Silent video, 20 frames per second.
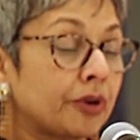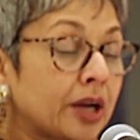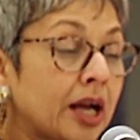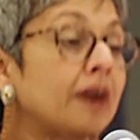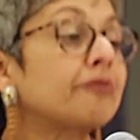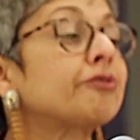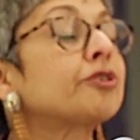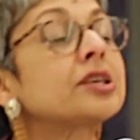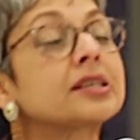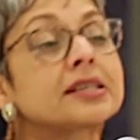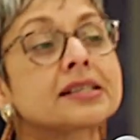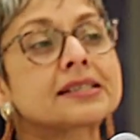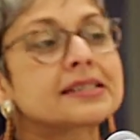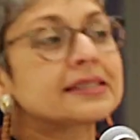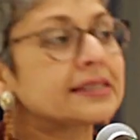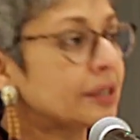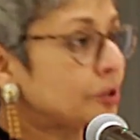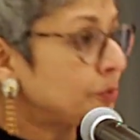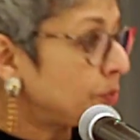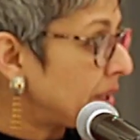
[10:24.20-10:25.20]
governance
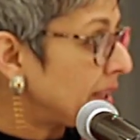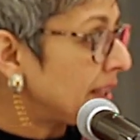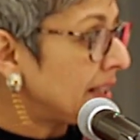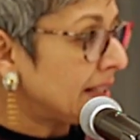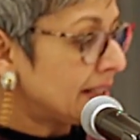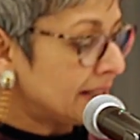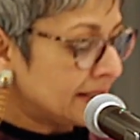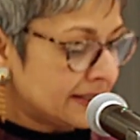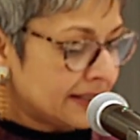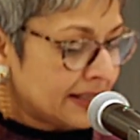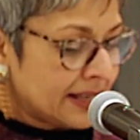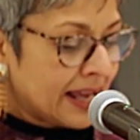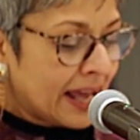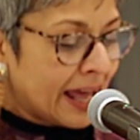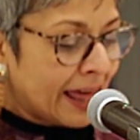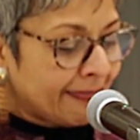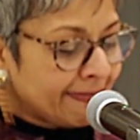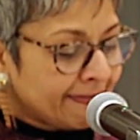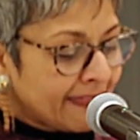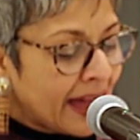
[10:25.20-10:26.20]
that we need,
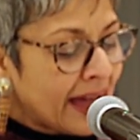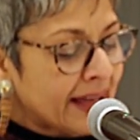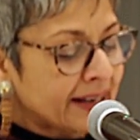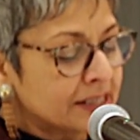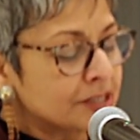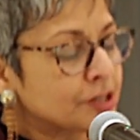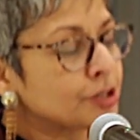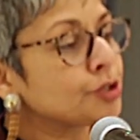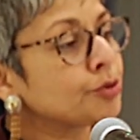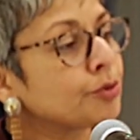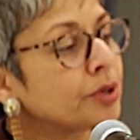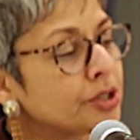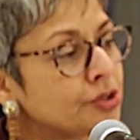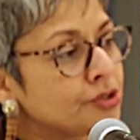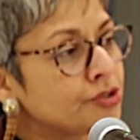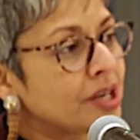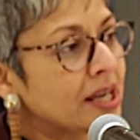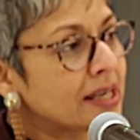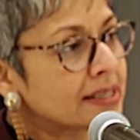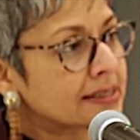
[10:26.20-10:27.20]
and that is to
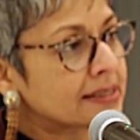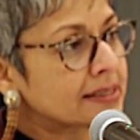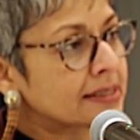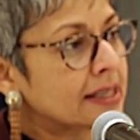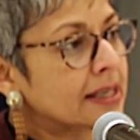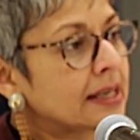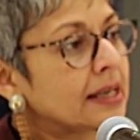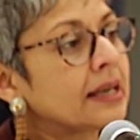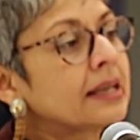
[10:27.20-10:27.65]
address